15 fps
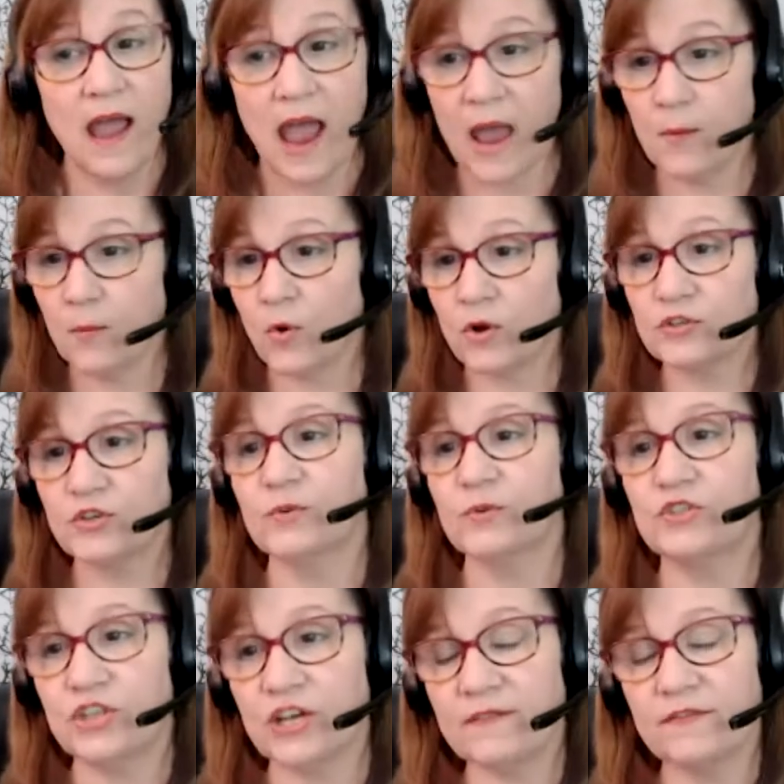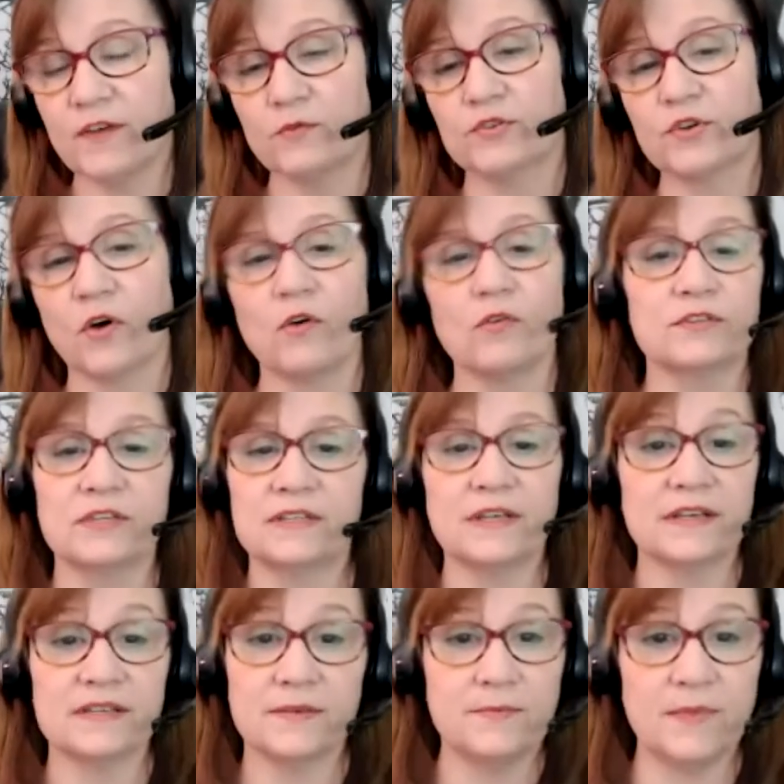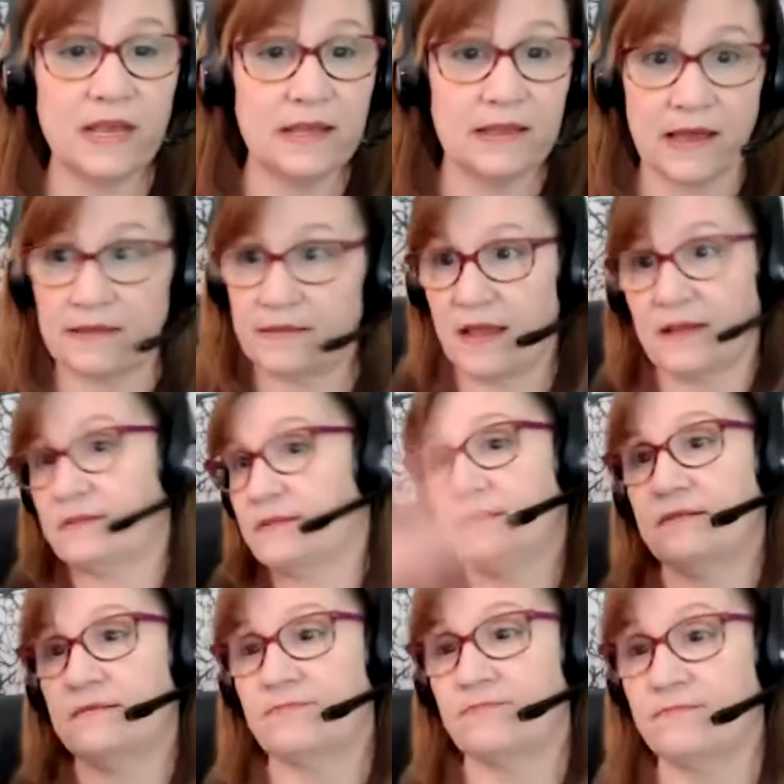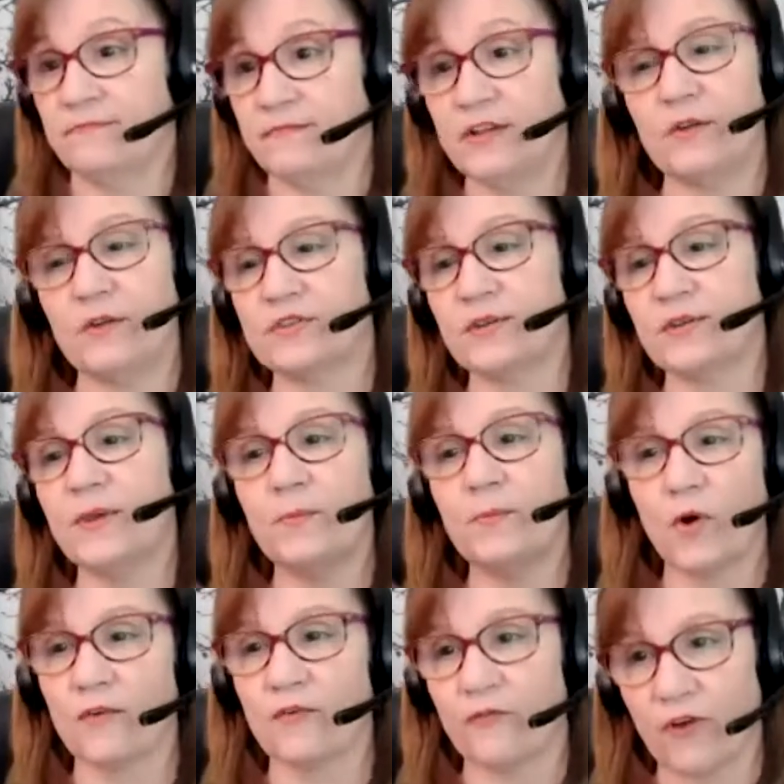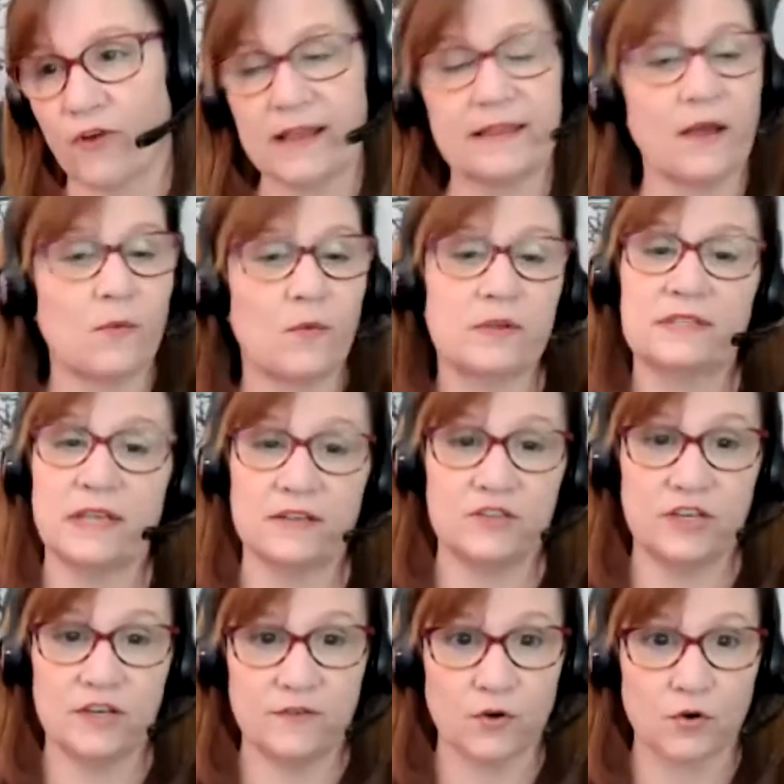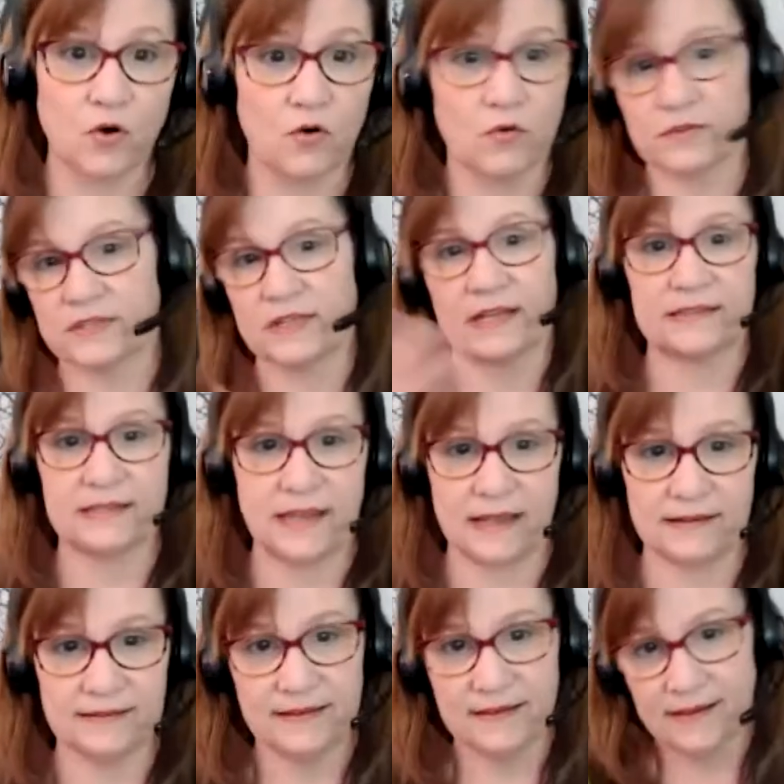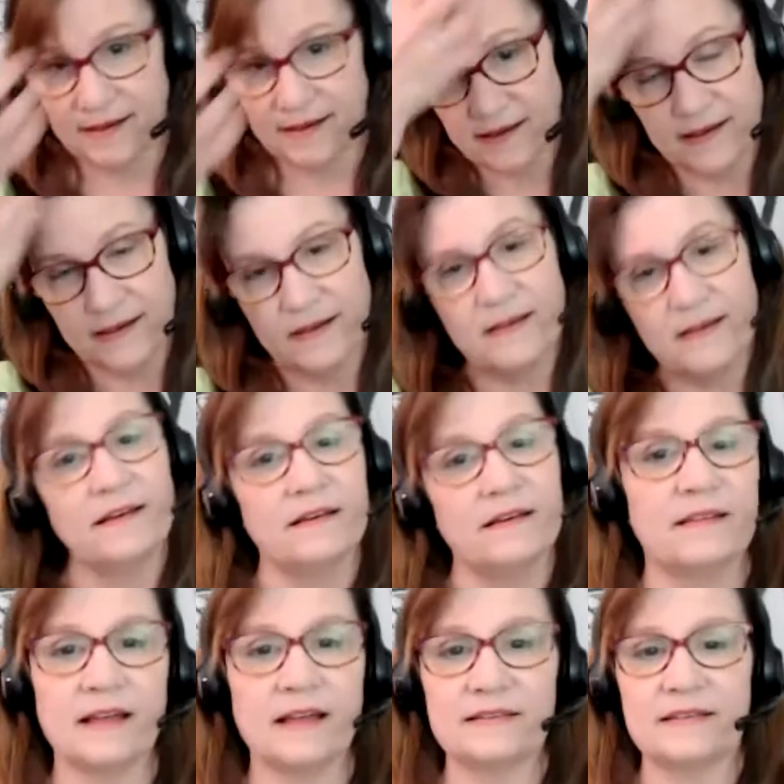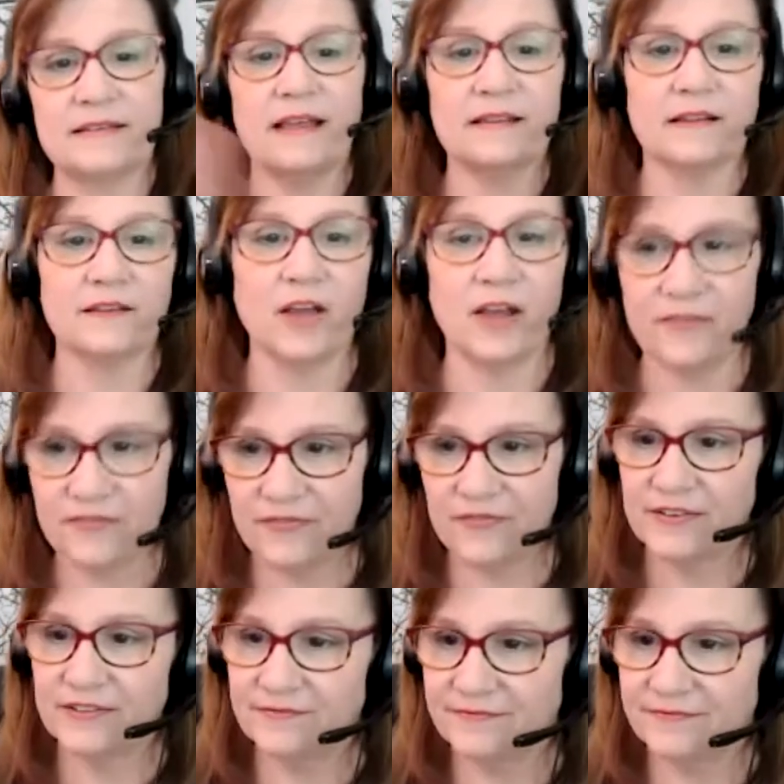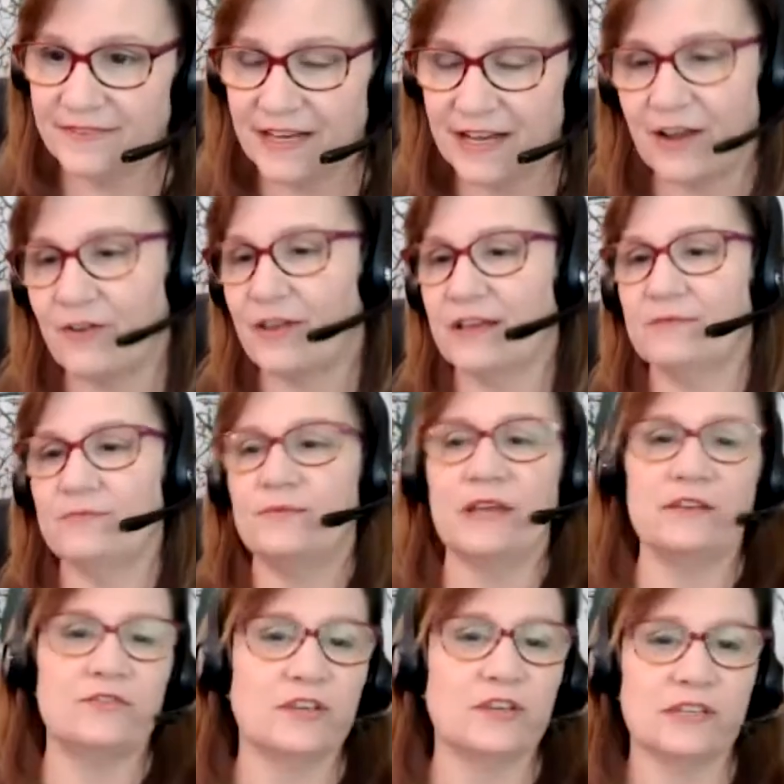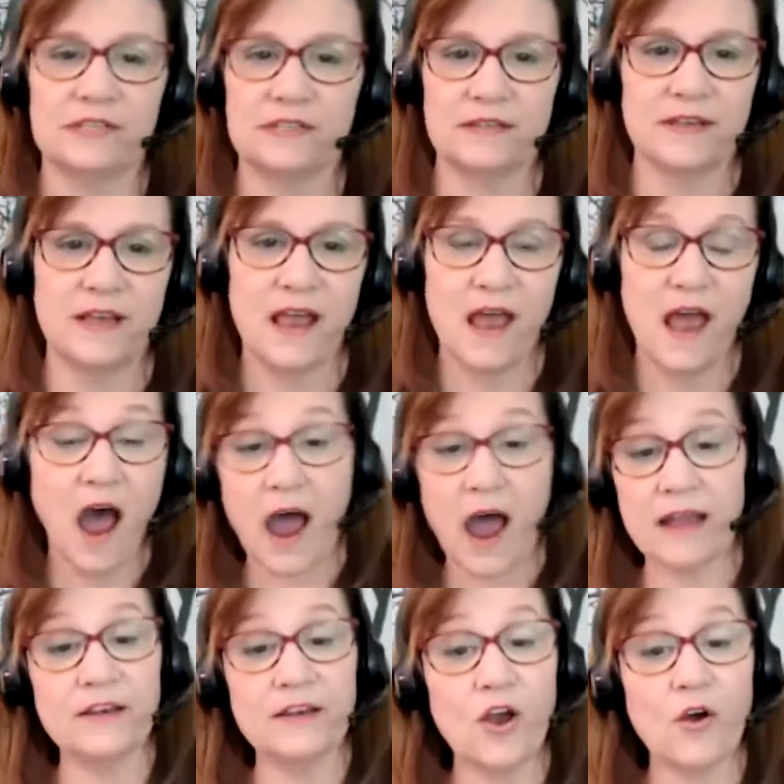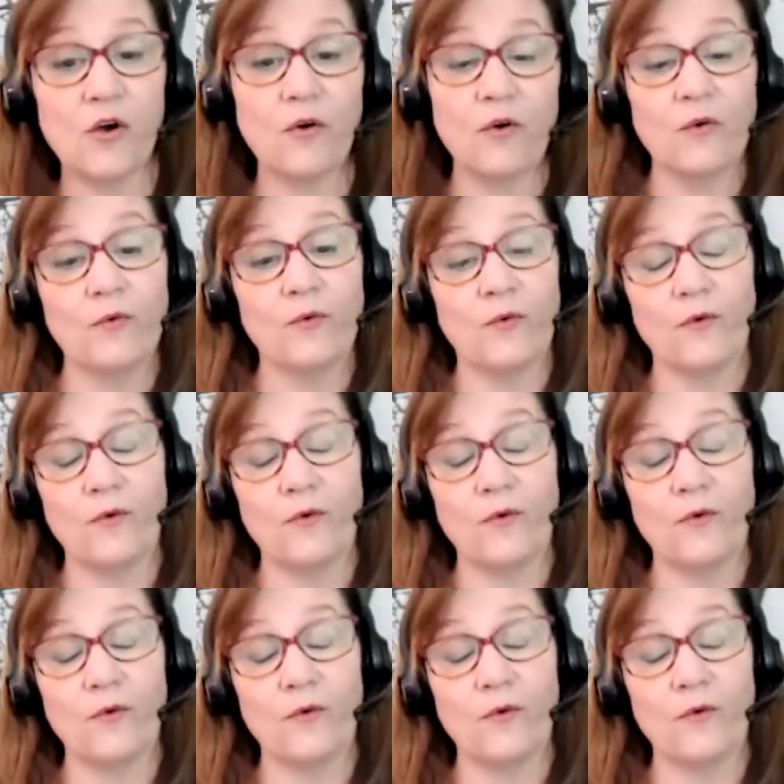And once you achieve those goals, it doesn't mean that that's, some people are afraid that once they achieve their goals, that's it. That's the end of life. They just, I know